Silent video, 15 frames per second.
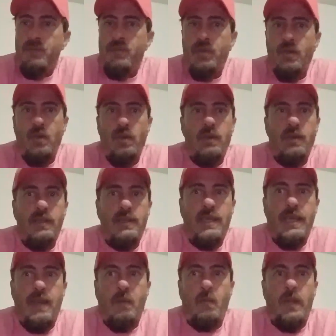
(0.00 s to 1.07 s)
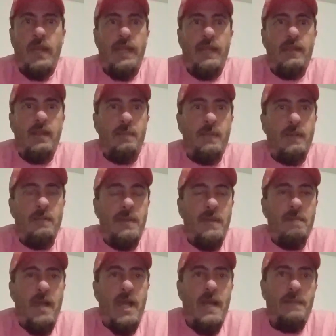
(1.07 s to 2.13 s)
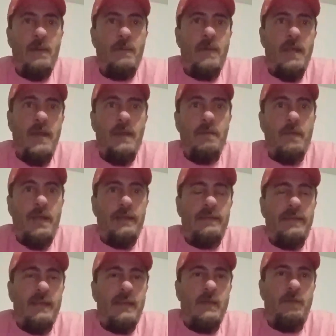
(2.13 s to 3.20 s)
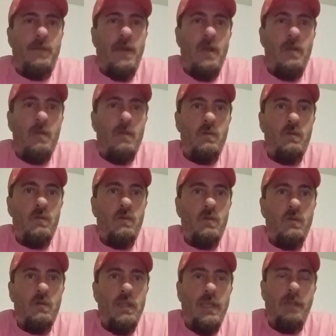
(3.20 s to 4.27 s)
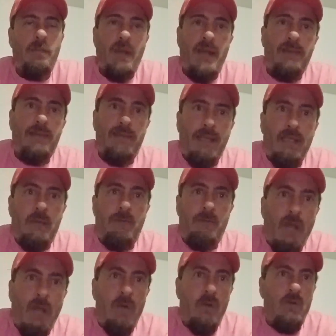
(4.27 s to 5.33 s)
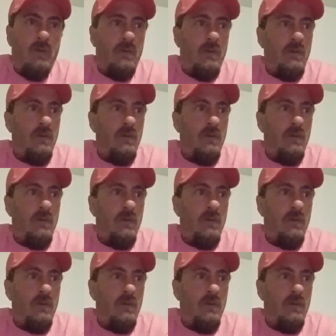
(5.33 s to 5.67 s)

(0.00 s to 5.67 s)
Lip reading: So I can't wait. I'm going to be mobbing around in my 6'4". In my 6'4".